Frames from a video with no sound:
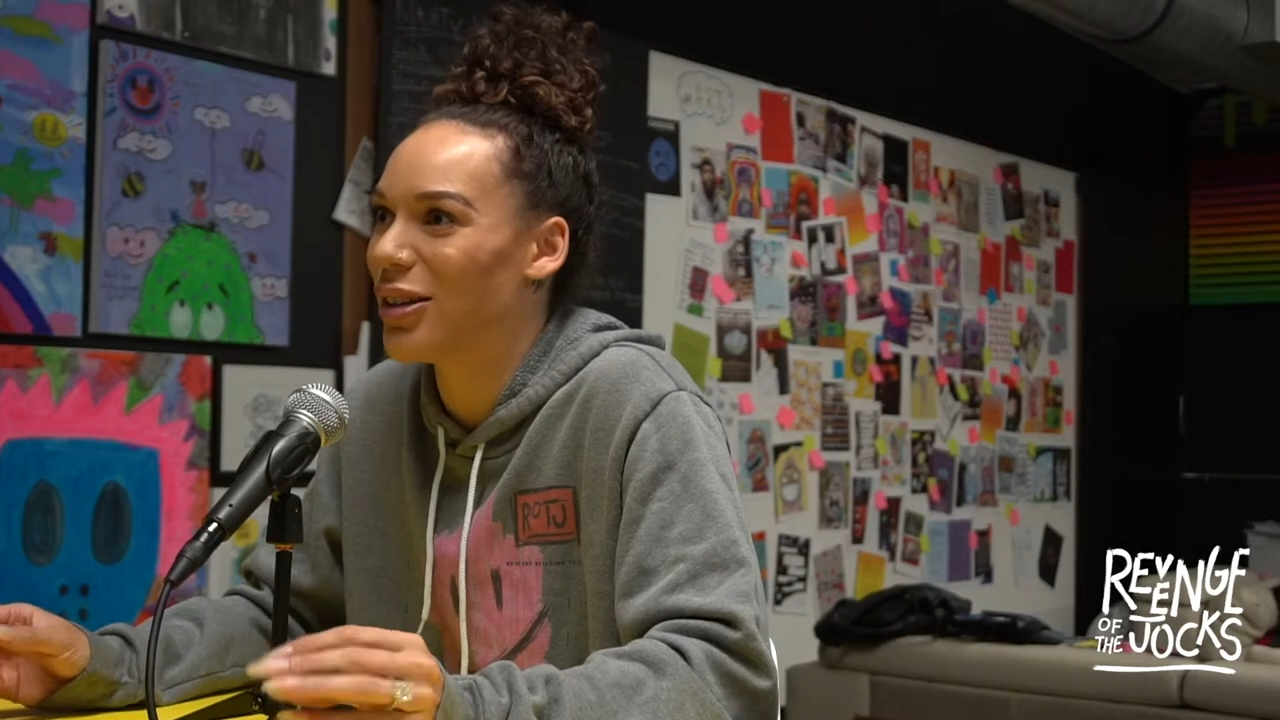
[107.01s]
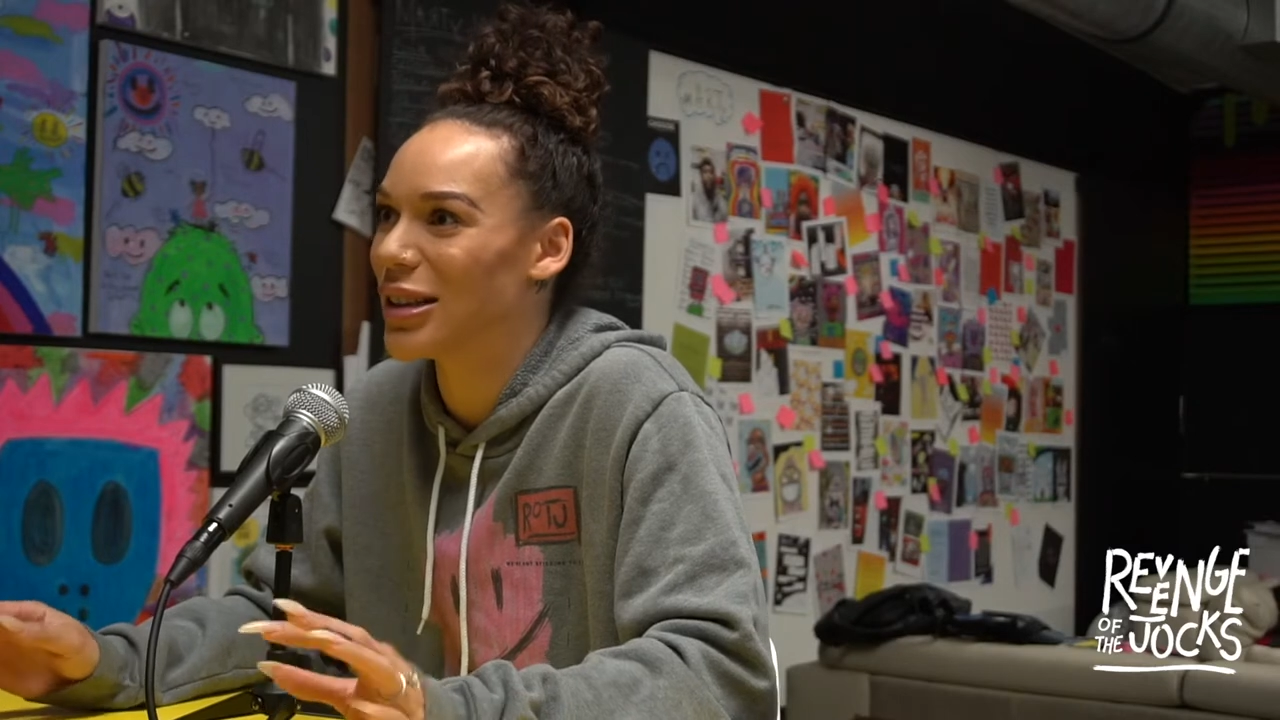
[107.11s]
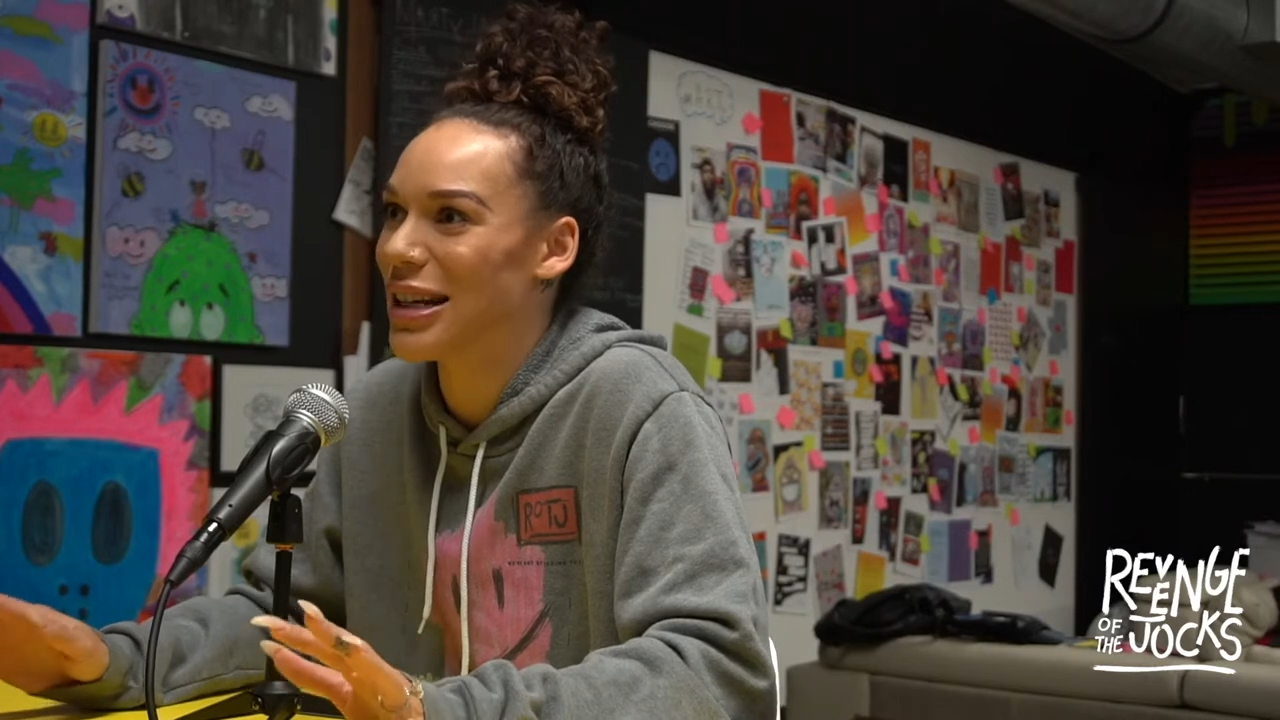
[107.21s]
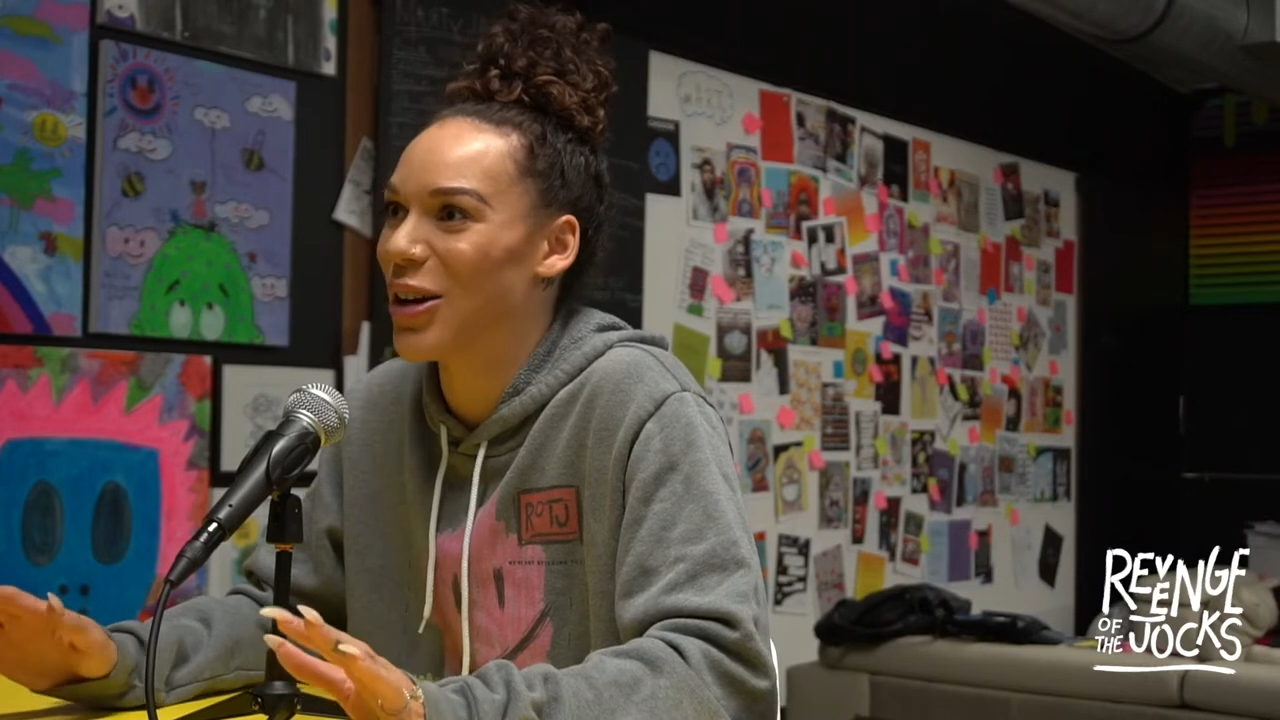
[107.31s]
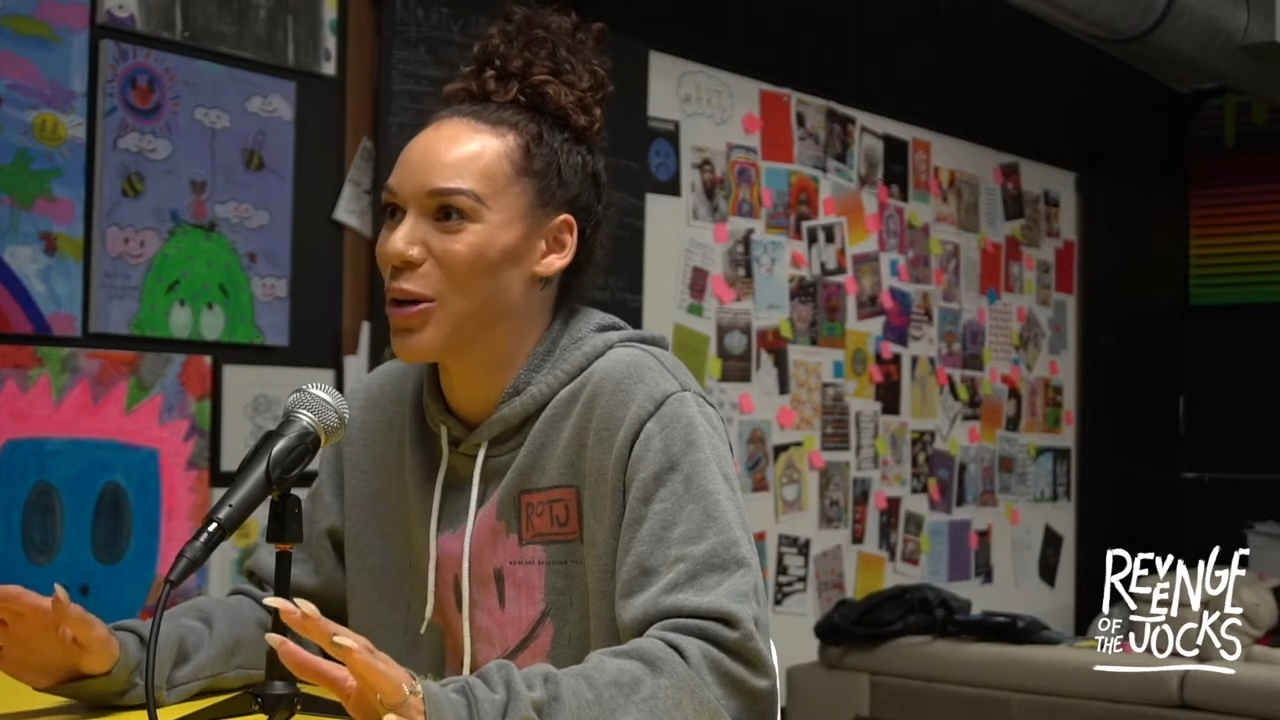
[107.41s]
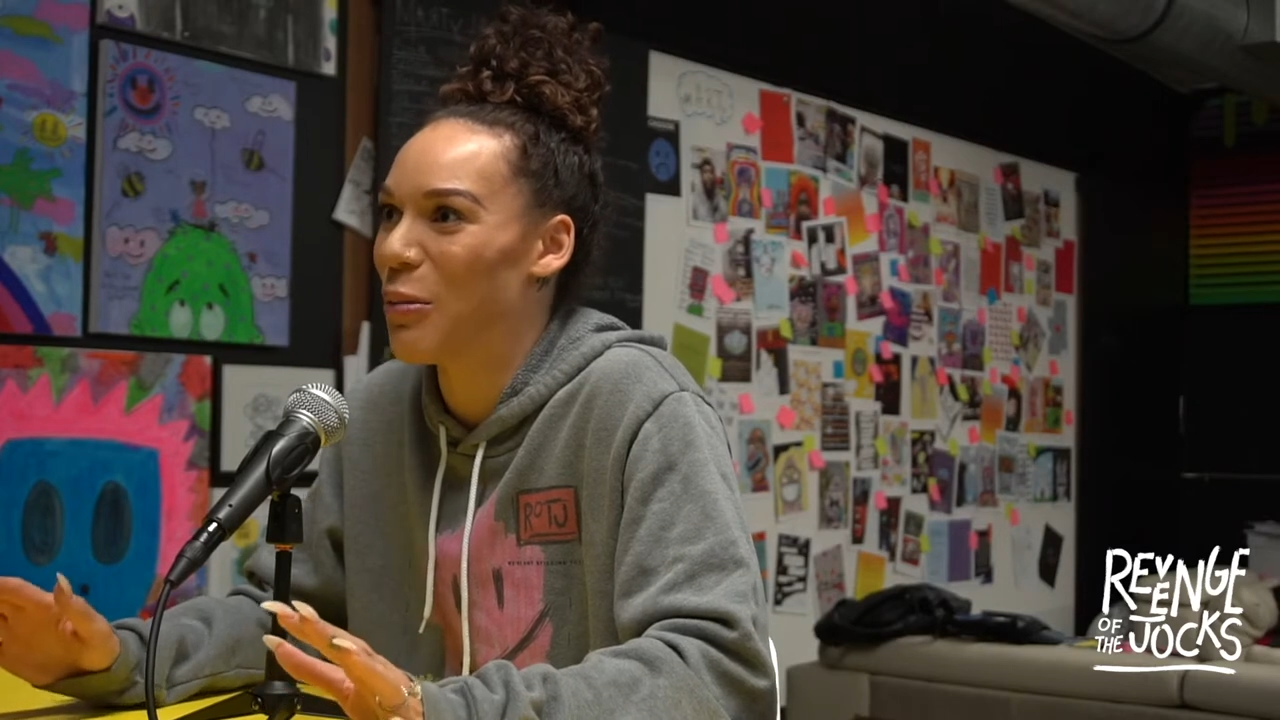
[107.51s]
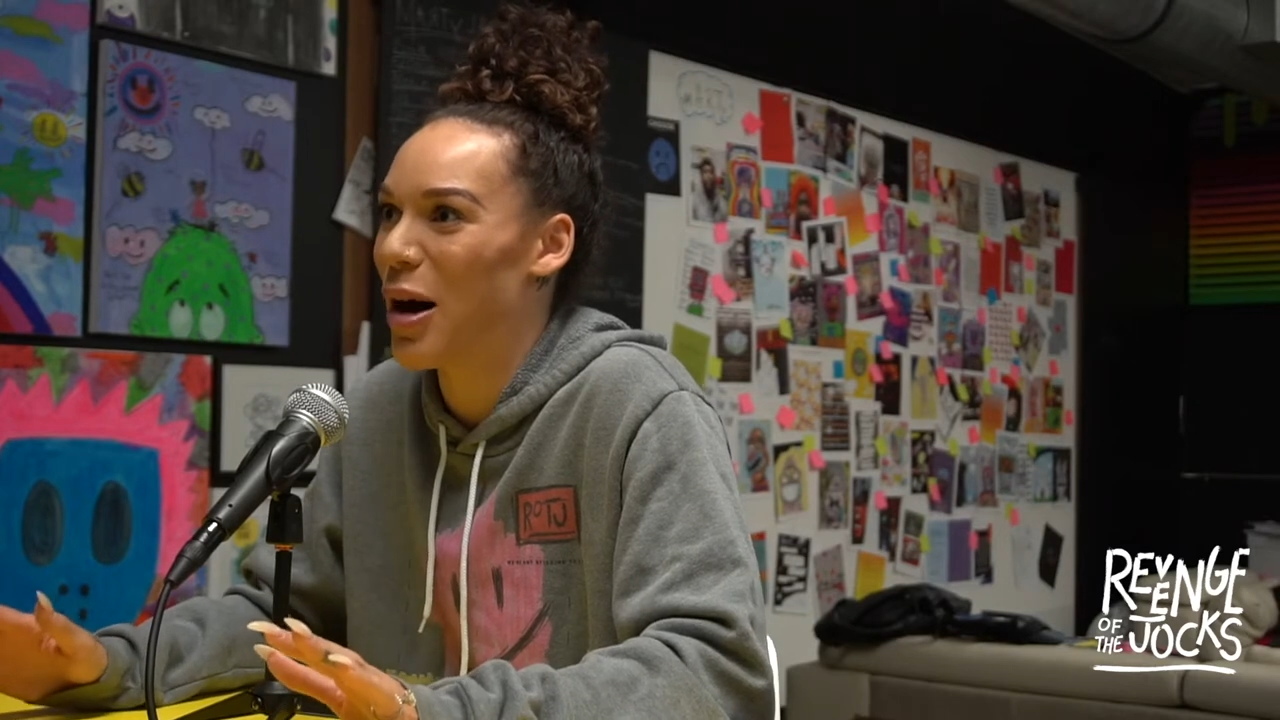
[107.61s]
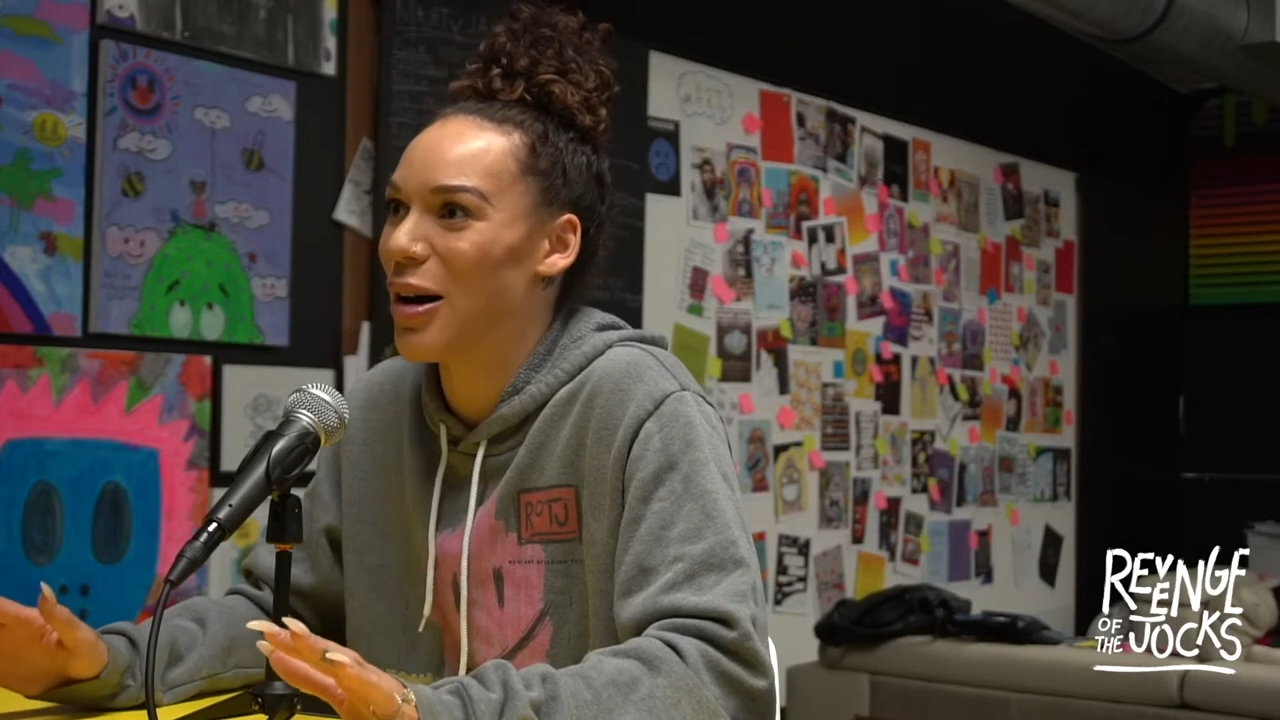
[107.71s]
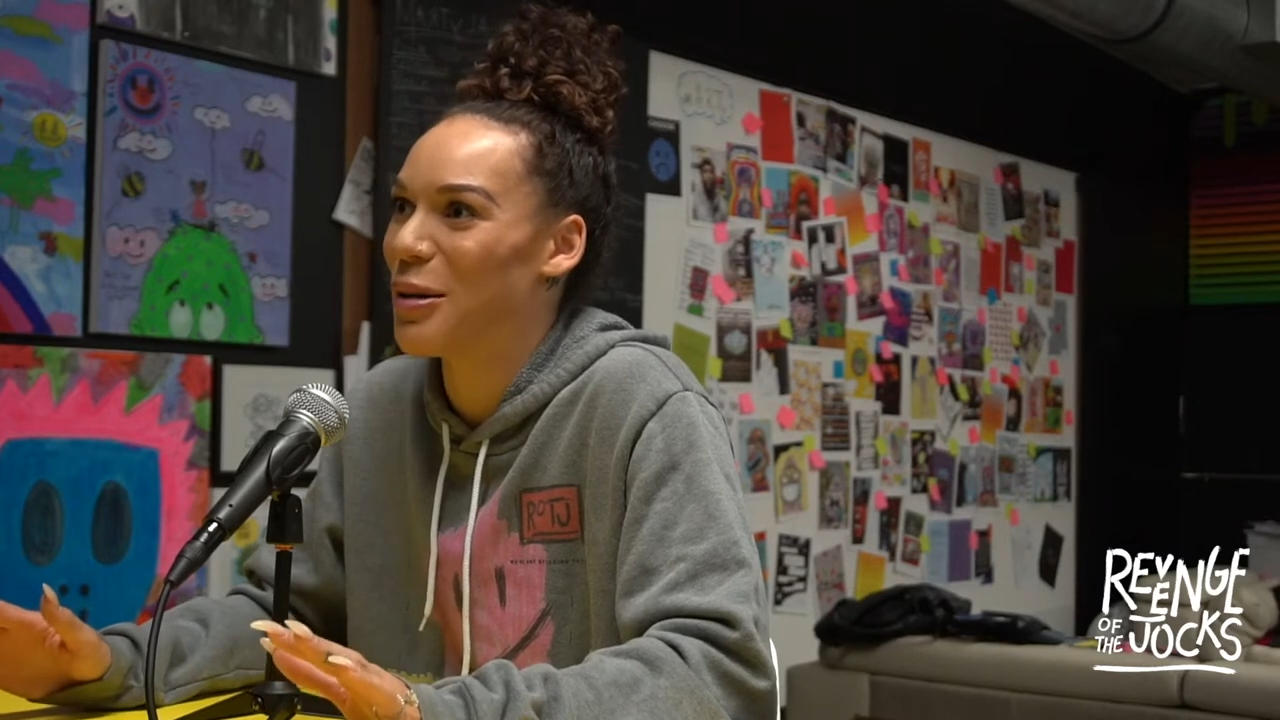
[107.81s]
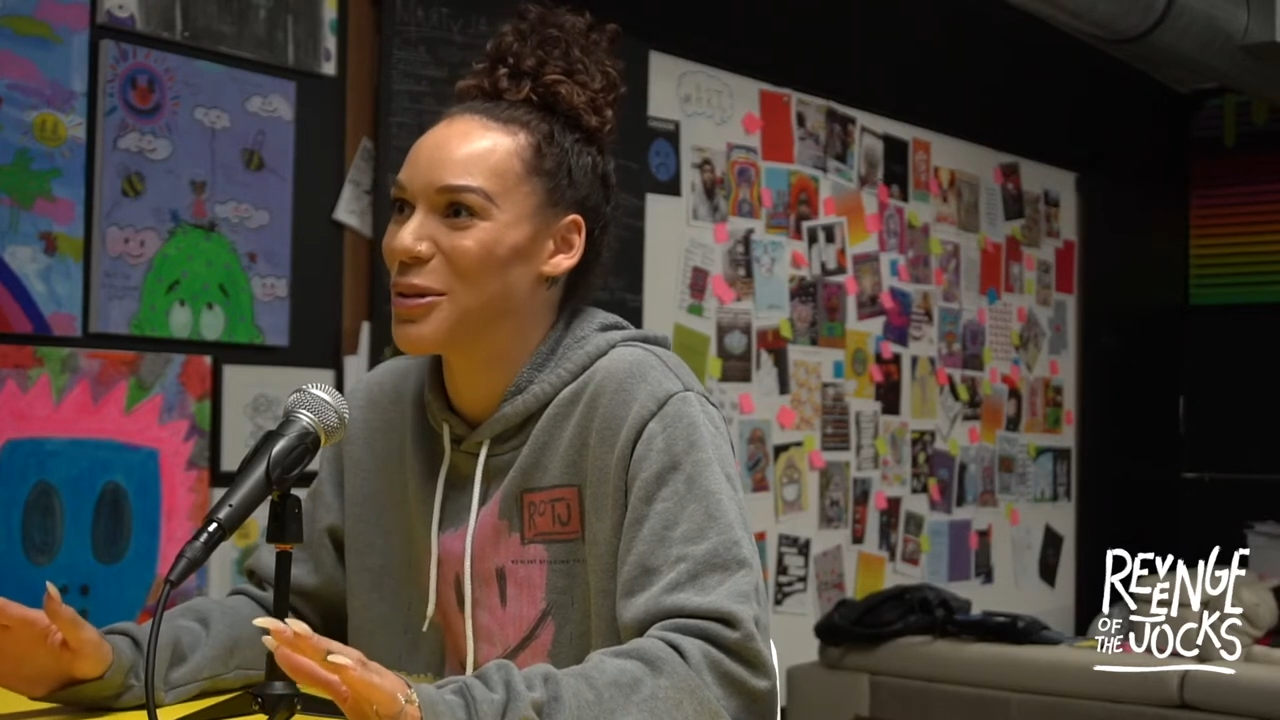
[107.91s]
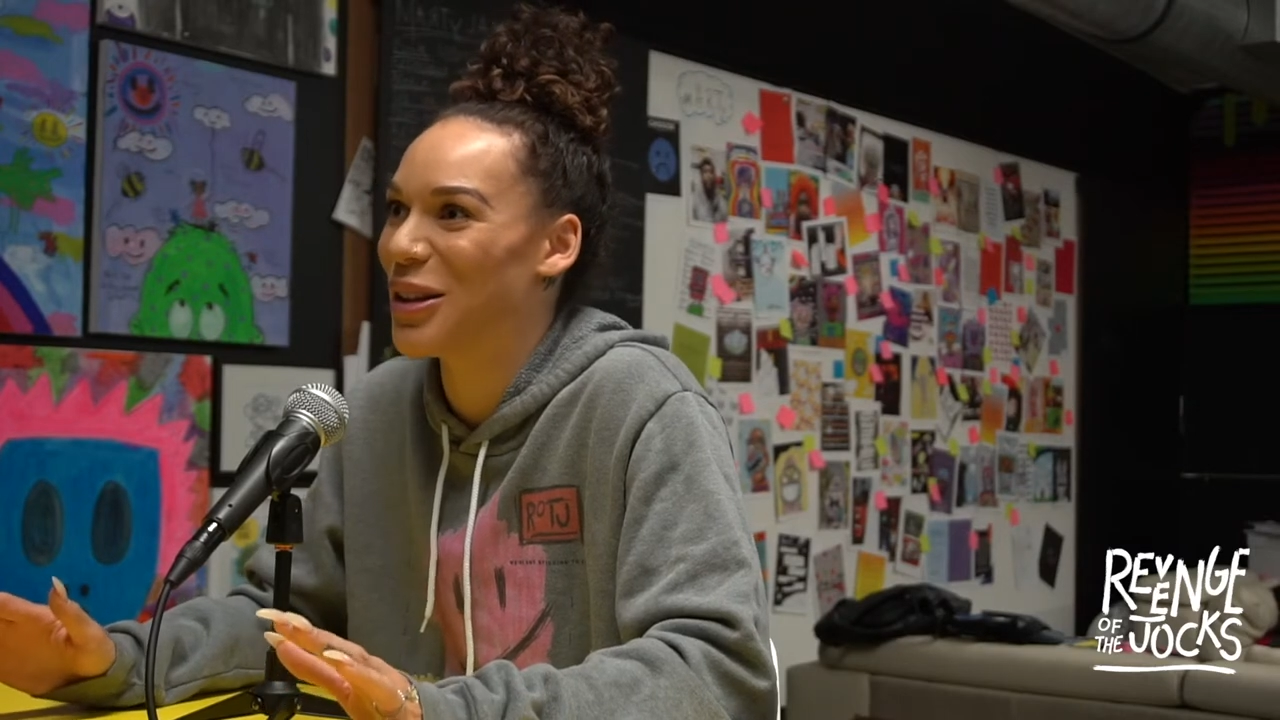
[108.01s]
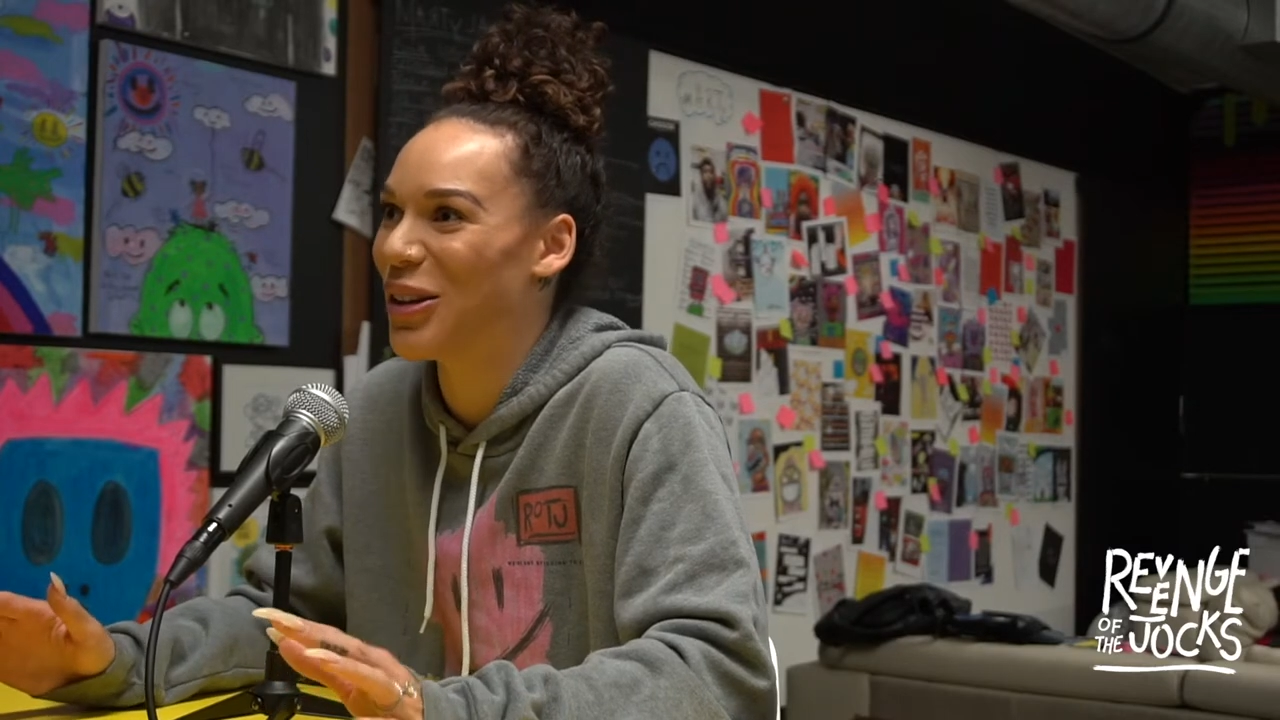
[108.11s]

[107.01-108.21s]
look down on moms